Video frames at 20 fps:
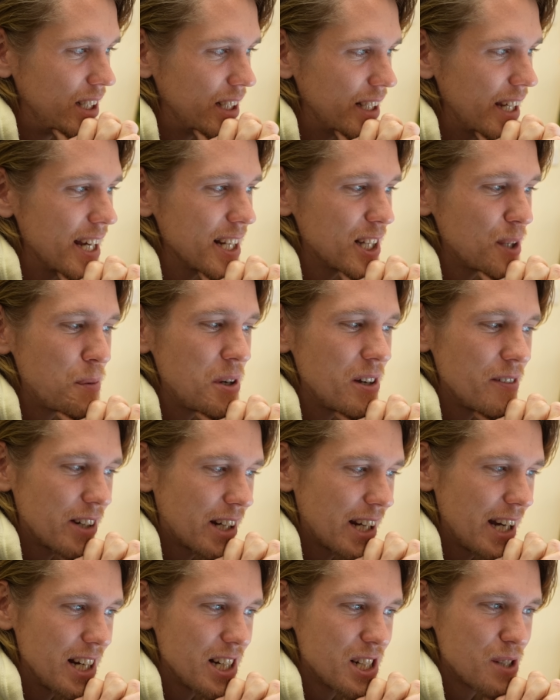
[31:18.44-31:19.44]
yeah, it's a bit of a
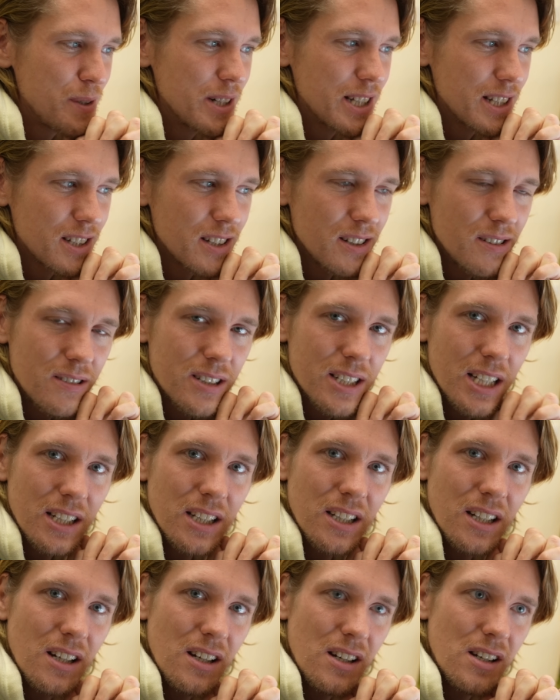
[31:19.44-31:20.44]
catch-22
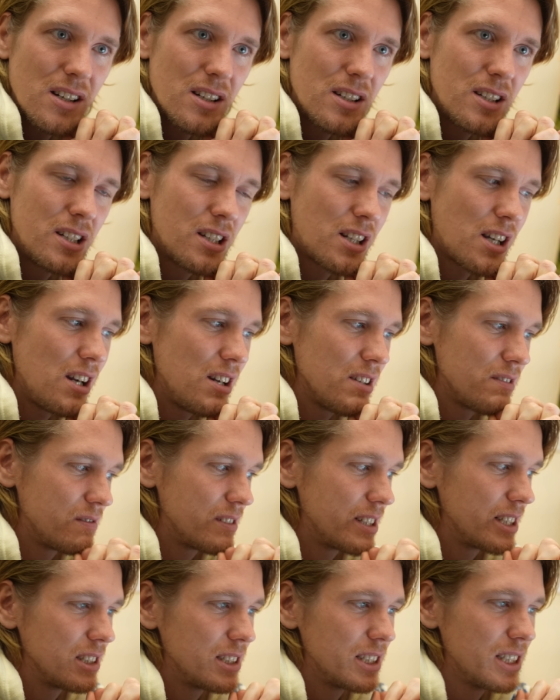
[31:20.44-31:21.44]
because you can't
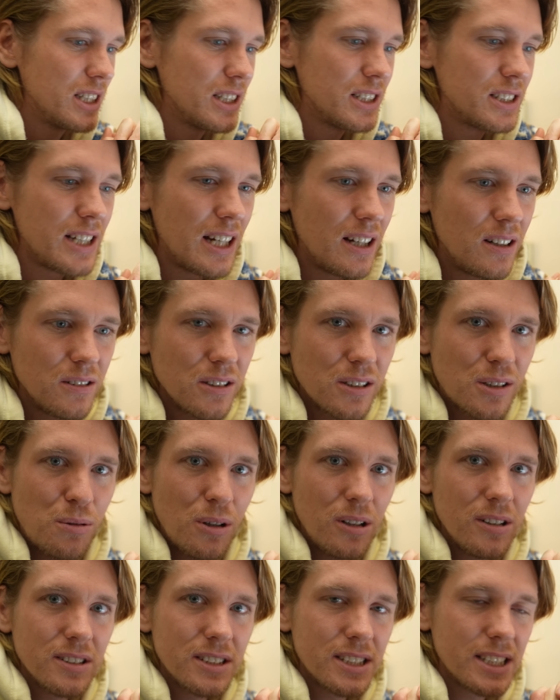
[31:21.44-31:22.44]
really tell the
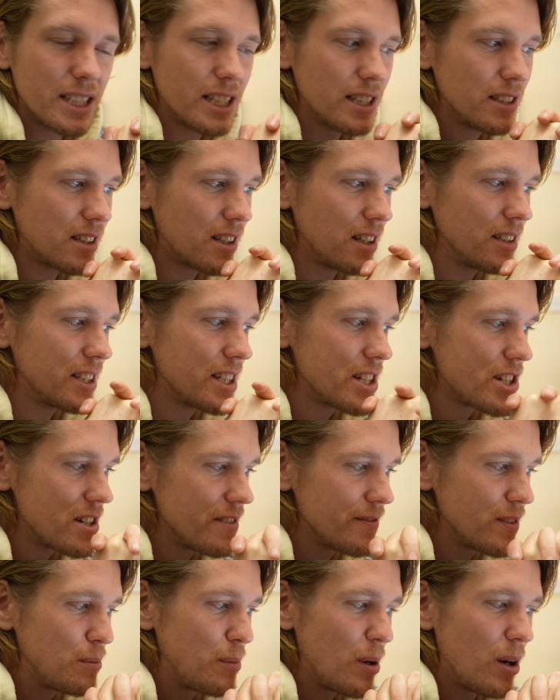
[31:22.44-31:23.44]
quality and the condition
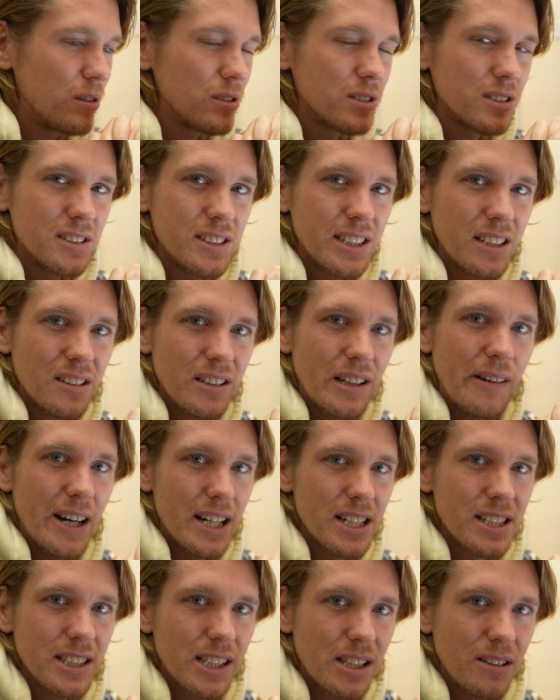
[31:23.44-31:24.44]
of the boats until you
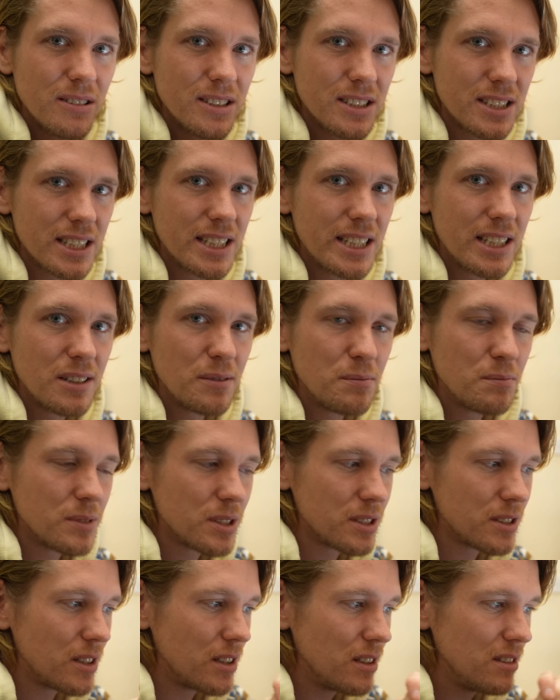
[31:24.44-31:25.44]
actually go and see them.
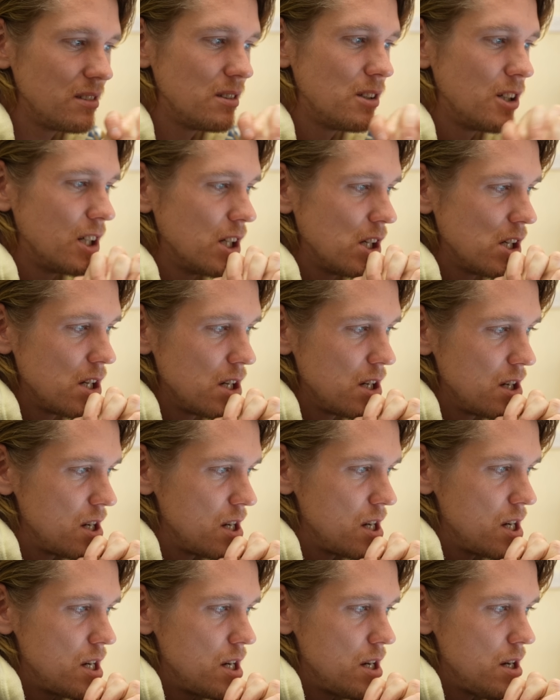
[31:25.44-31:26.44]
So
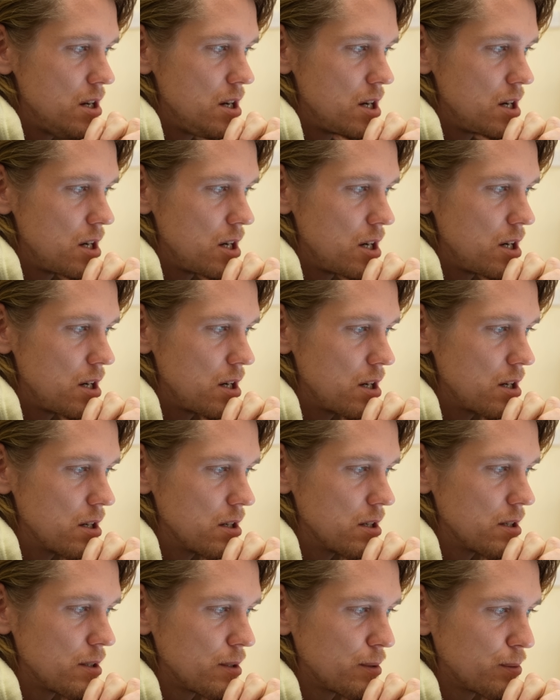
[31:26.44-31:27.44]

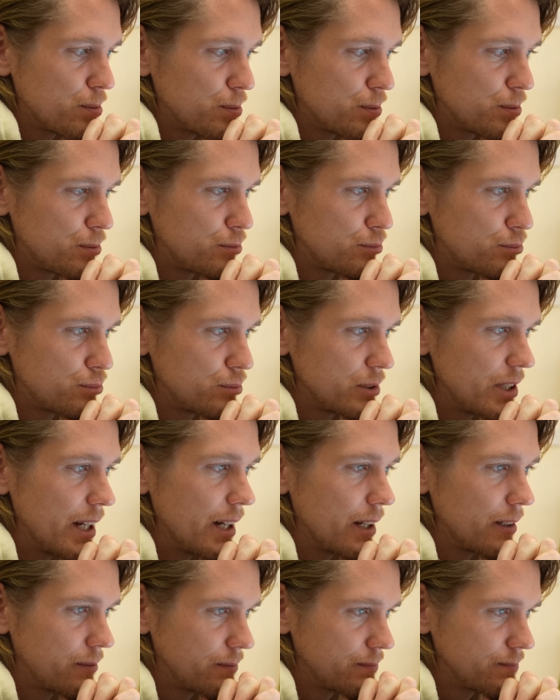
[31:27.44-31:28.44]

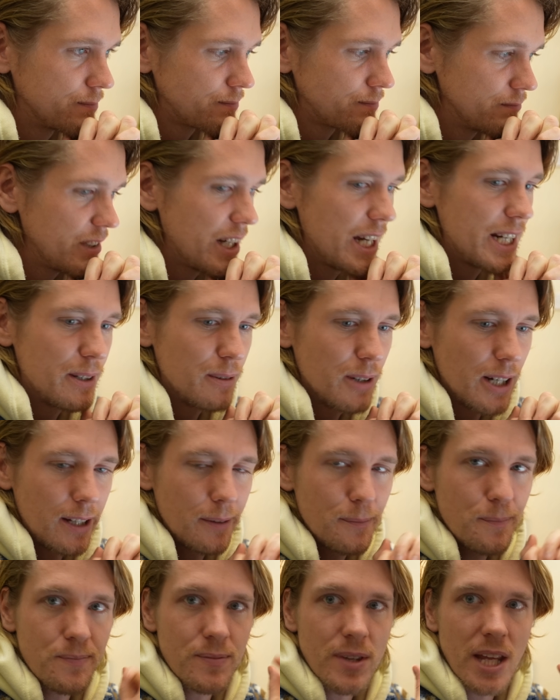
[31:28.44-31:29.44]
yeah, anyway,
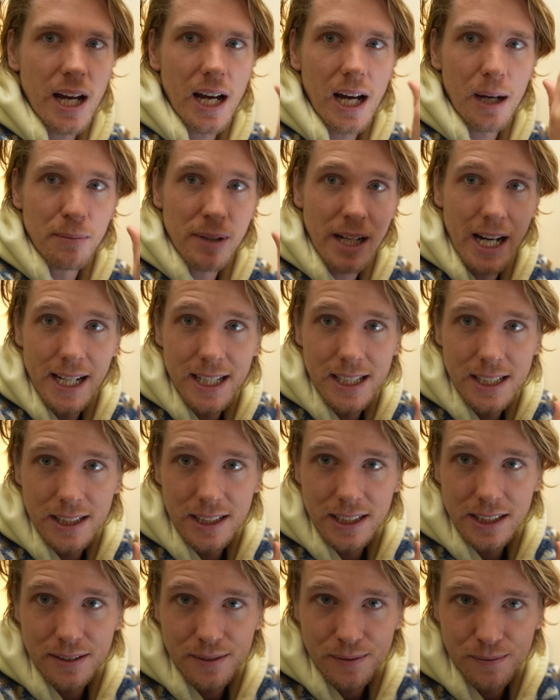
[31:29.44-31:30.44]
I'm guessing
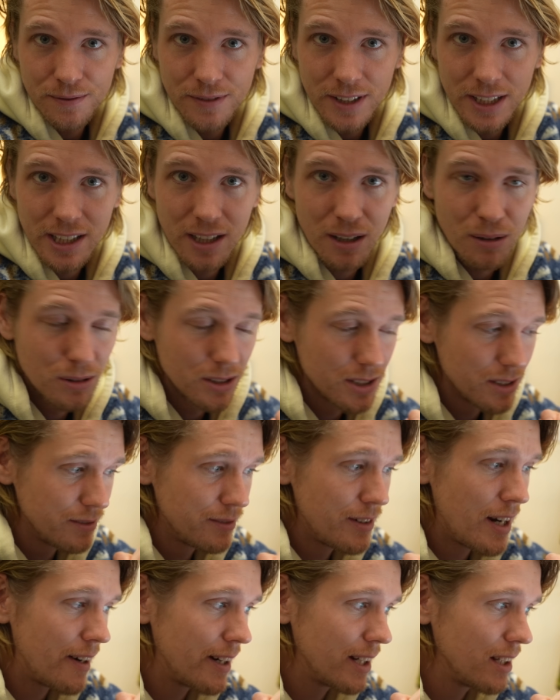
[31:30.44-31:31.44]
this video was a
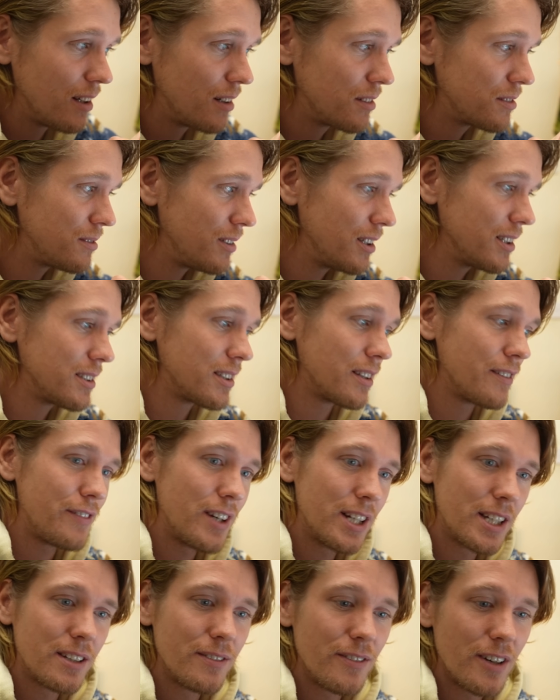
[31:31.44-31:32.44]
very long one, so
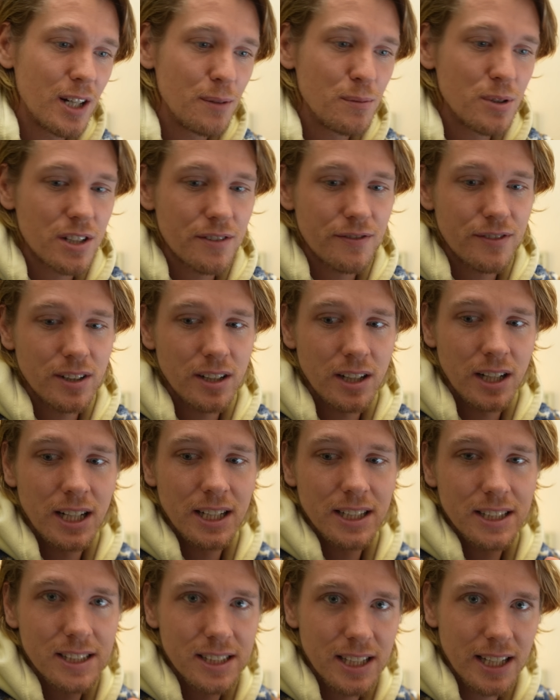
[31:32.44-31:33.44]
thank you very much for
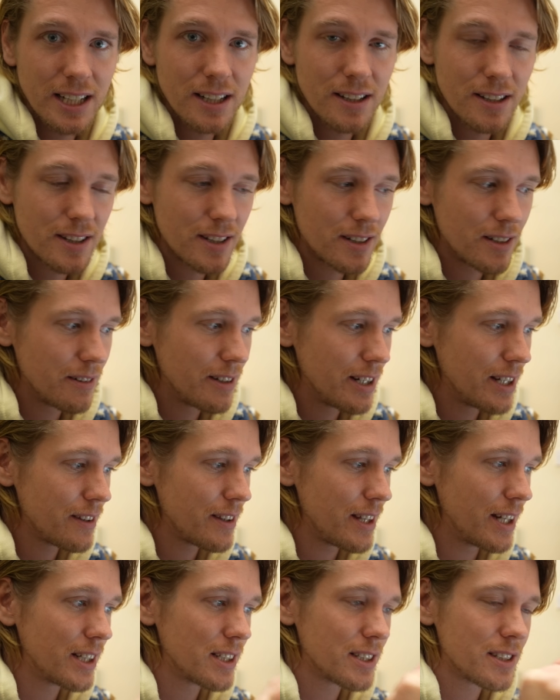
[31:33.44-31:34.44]
sitting through it.
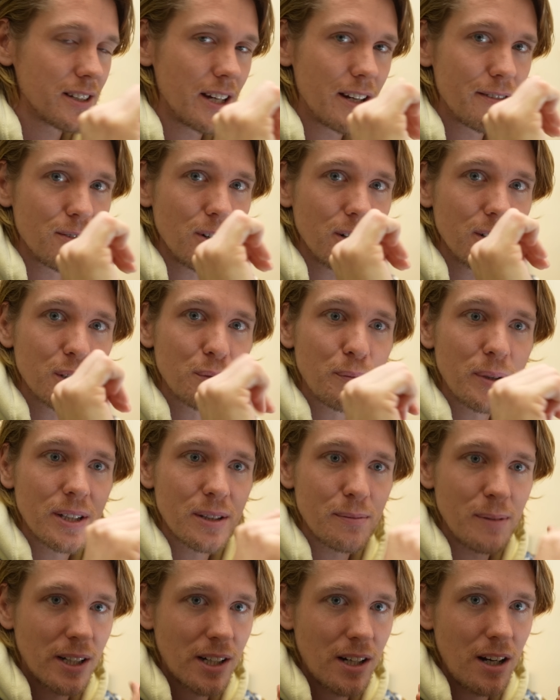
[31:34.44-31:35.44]
Thanks to everyone who's been
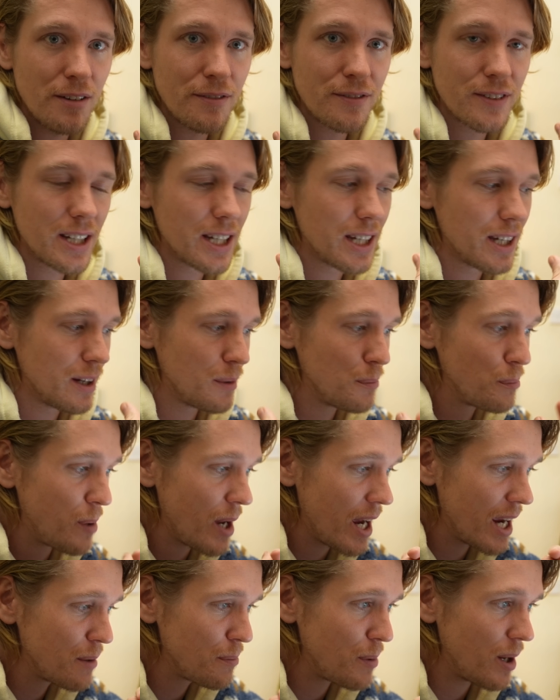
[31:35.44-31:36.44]
to my Coffee and
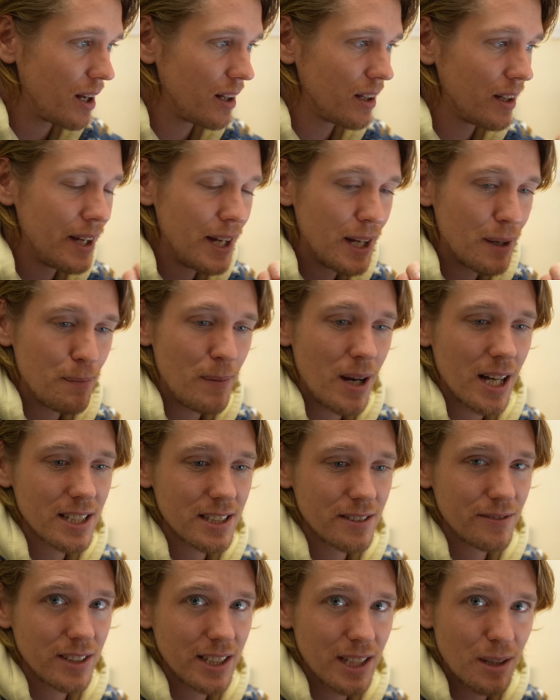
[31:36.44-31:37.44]
PayPal,
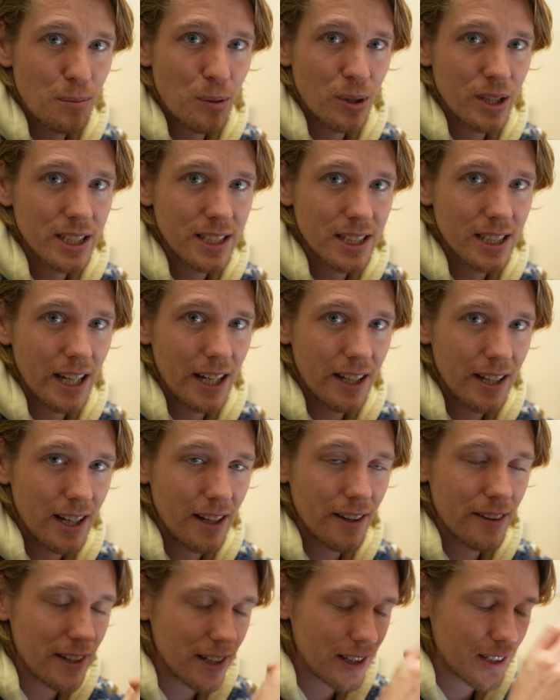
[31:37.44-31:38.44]
massively appreciate
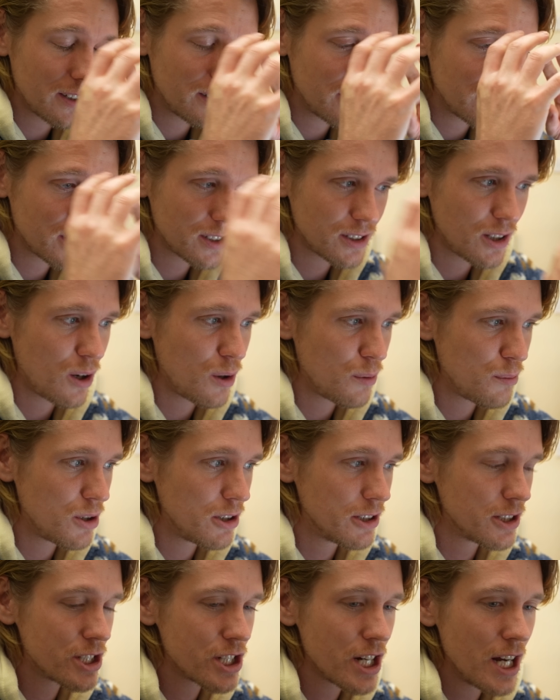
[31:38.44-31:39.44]
that, thank you so
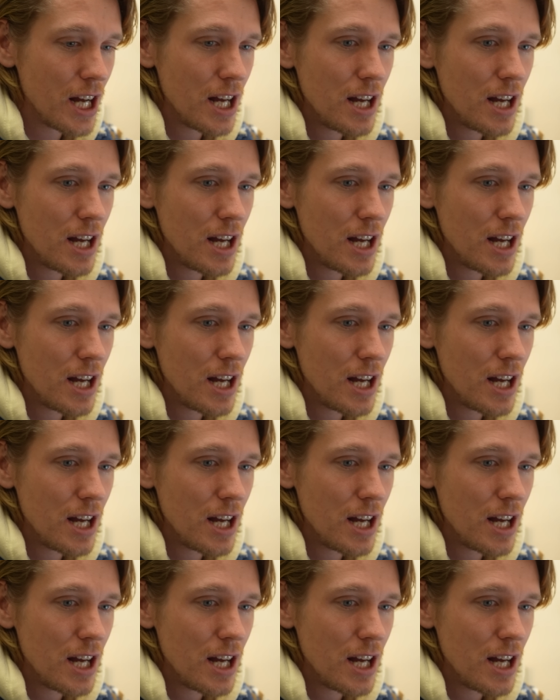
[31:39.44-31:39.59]
much.